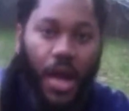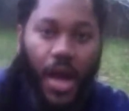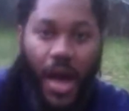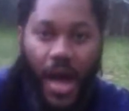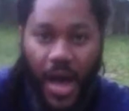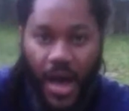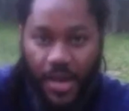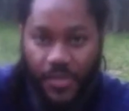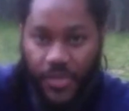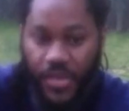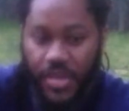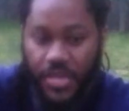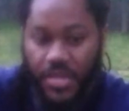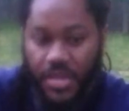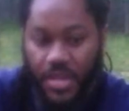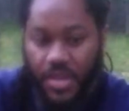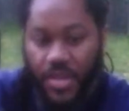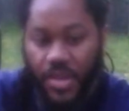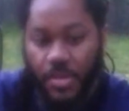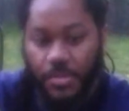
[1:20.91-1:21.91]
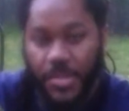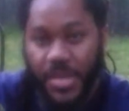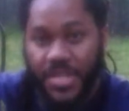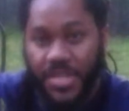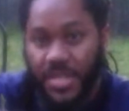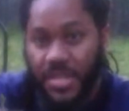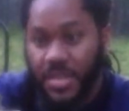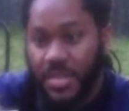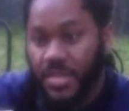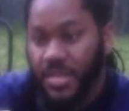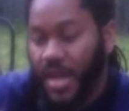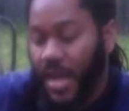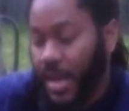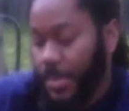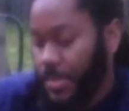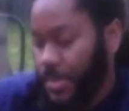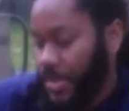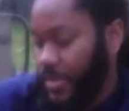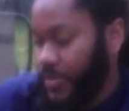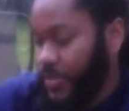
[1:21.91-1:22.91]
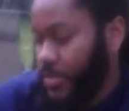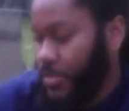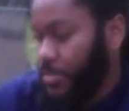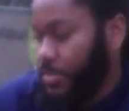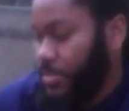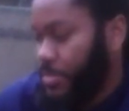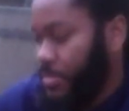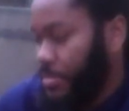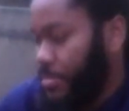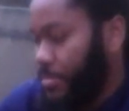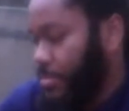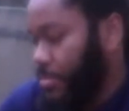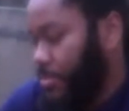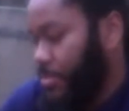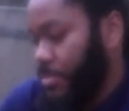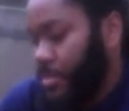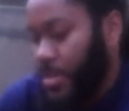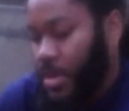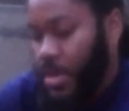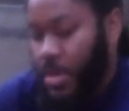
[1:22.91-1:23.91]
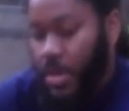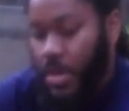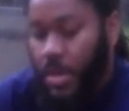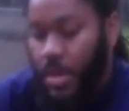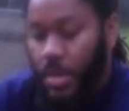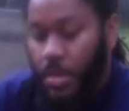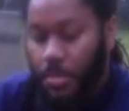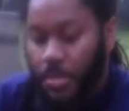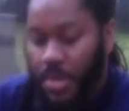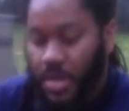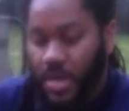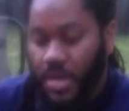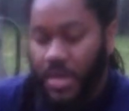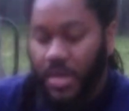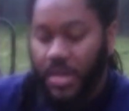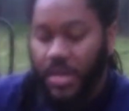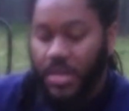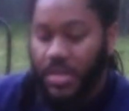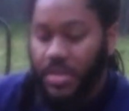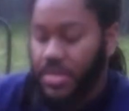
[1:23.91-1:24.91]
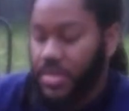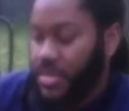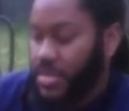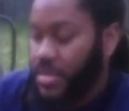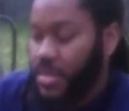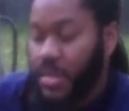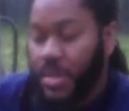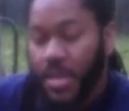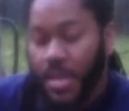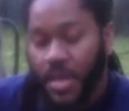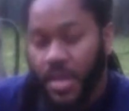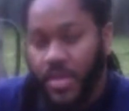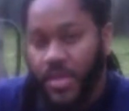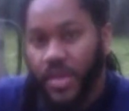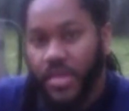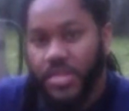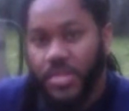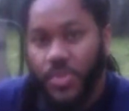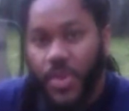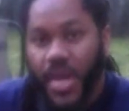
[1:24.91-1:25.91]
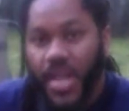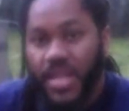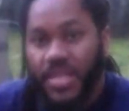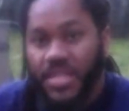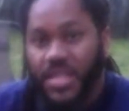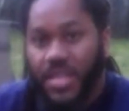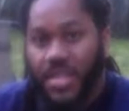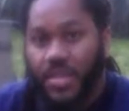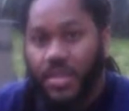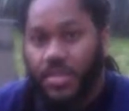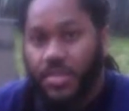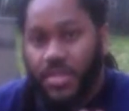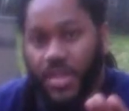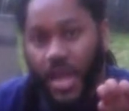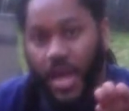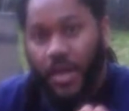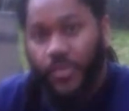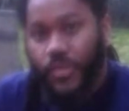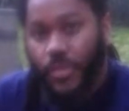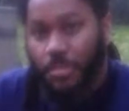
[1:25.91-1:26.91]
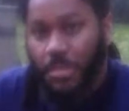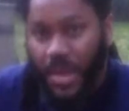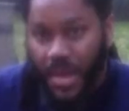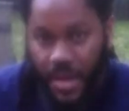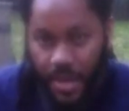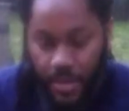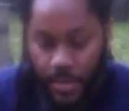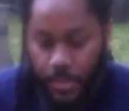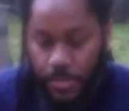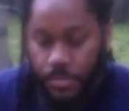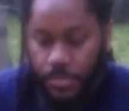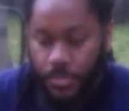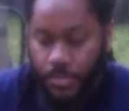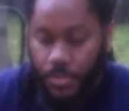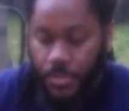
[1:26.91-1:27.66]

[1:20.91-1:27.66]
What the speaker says: Obviously they're missing the top of them because there's a way to tell top from bottom.